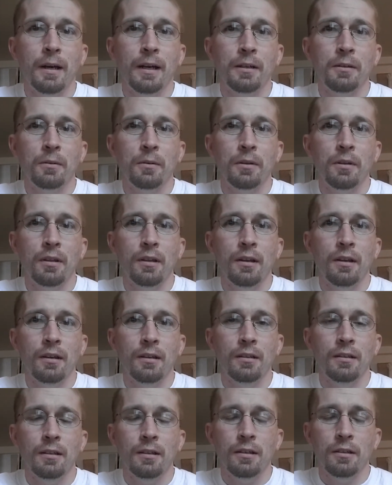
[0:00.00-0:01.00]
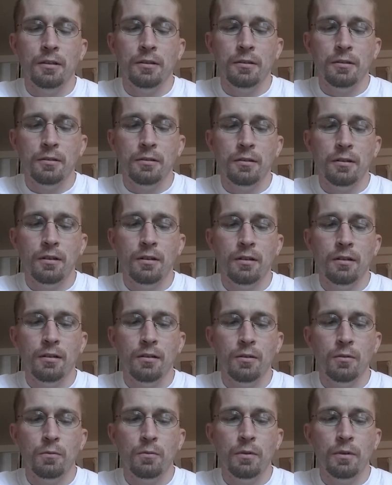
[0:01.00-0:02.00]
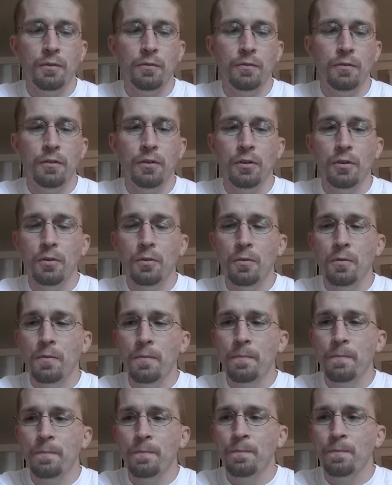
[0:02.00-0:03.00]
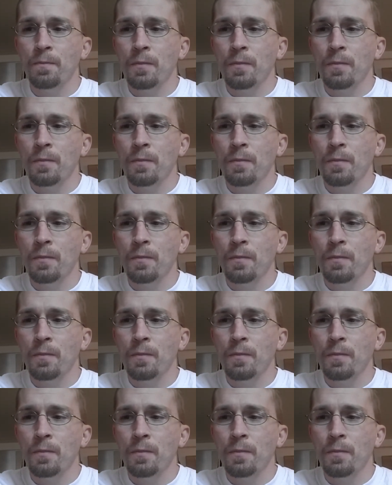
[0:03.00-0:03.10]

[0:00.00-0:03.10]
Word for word: back with another review.